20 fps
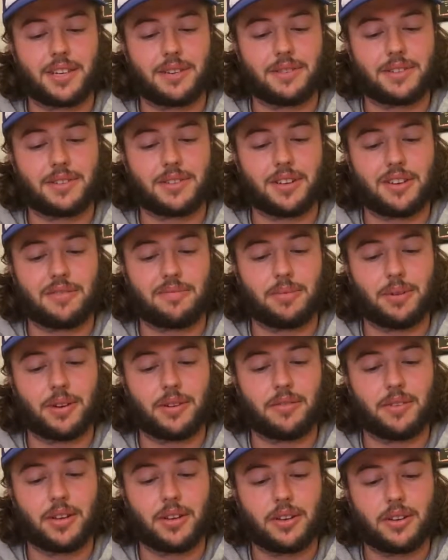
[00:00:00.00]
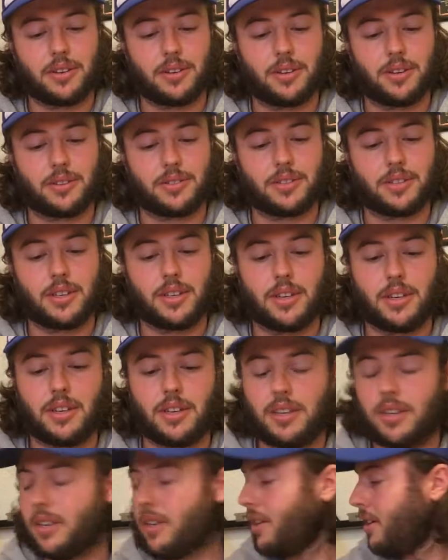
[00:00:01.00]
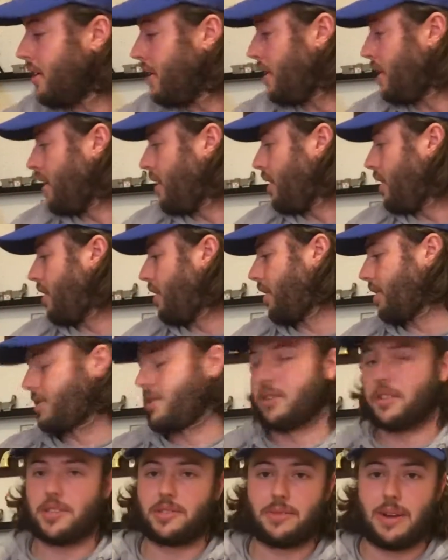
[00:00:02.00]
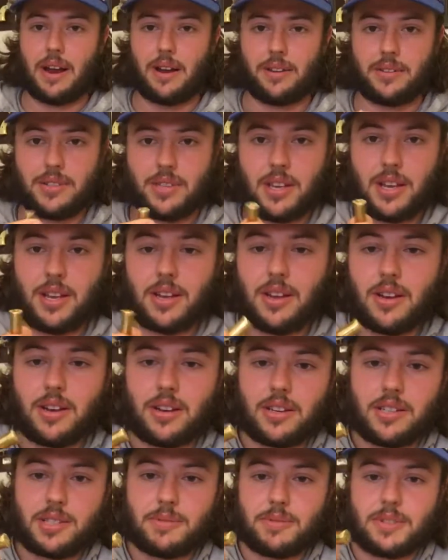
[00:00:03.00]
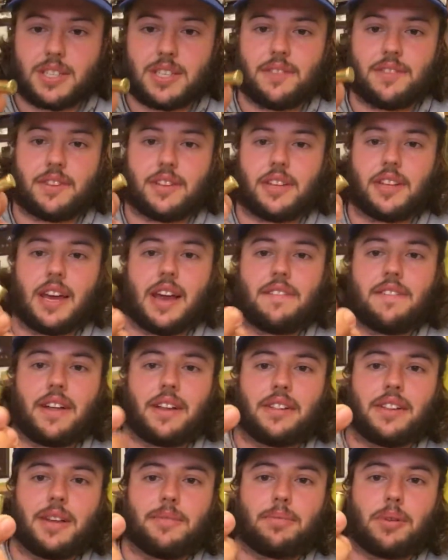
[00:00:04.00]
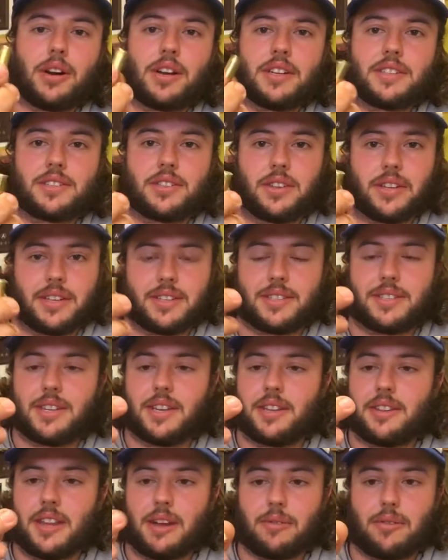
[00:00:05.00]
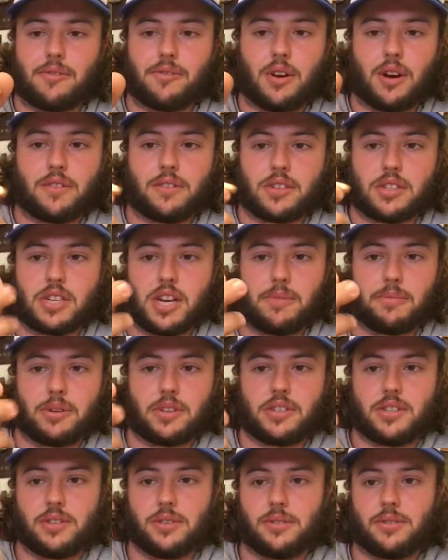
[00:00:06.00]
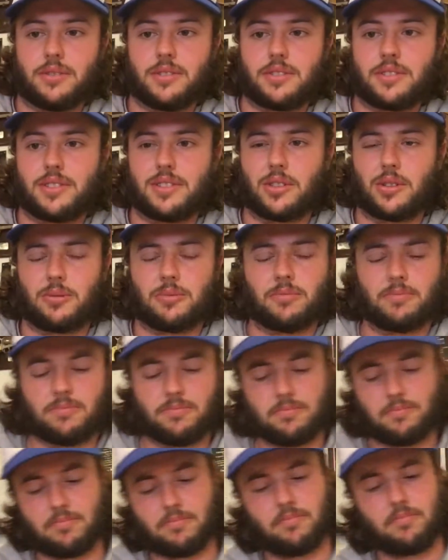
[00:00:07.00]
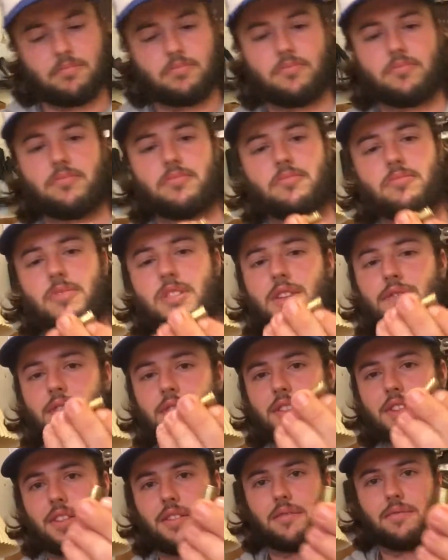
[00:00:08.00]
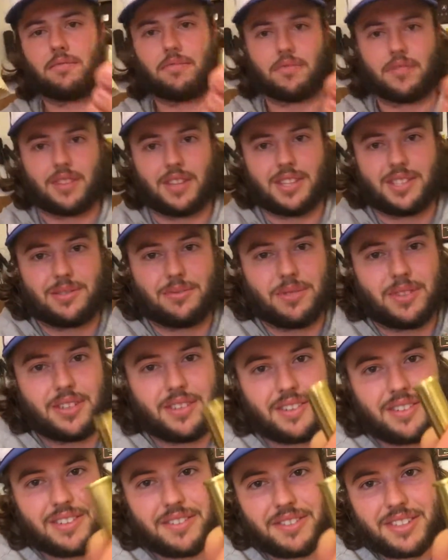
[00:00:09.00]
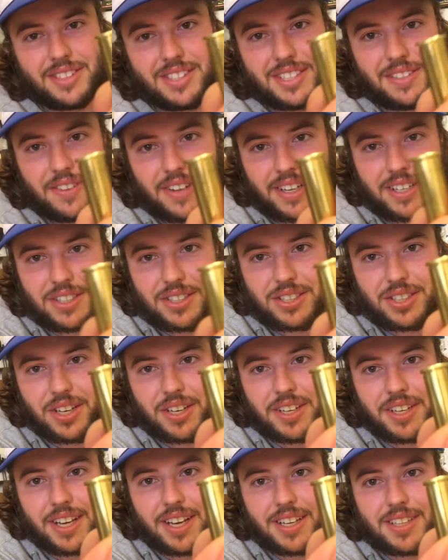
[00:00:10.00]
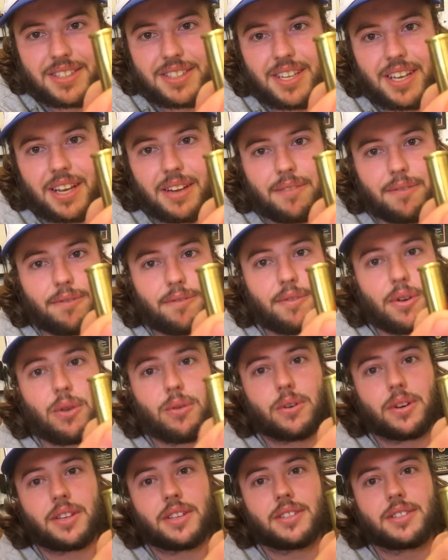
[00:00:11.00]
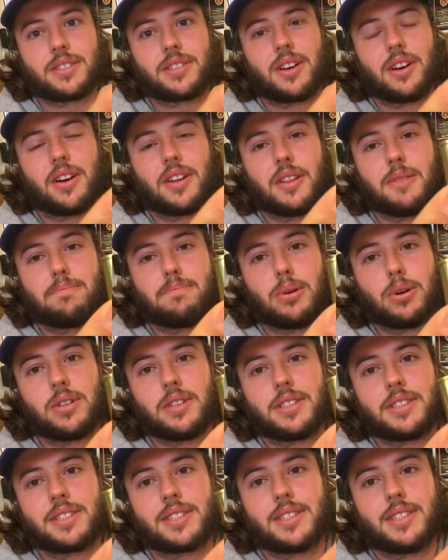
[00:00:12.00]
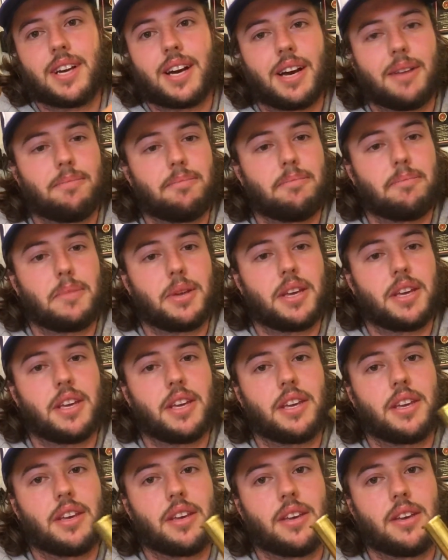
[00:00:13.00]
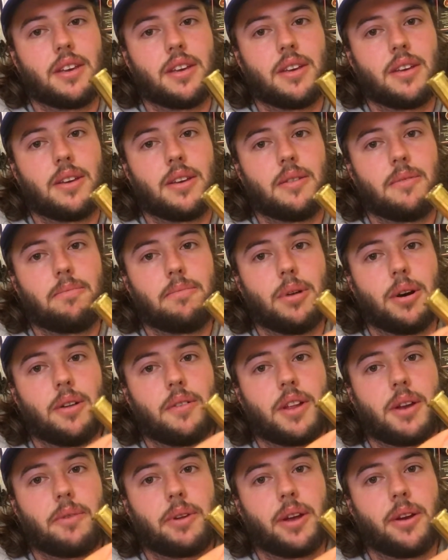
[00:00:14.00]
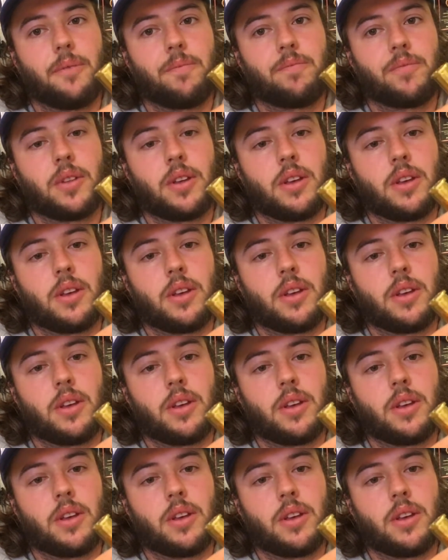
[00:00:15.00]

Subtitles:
out of myself, but who knows. Also, these rounds specifically have that lip on it so they can sit in that revolver chamber too. It's a little different than this one. Let's see if I can show you guys that. Focus on the bullets, not me. But there we go.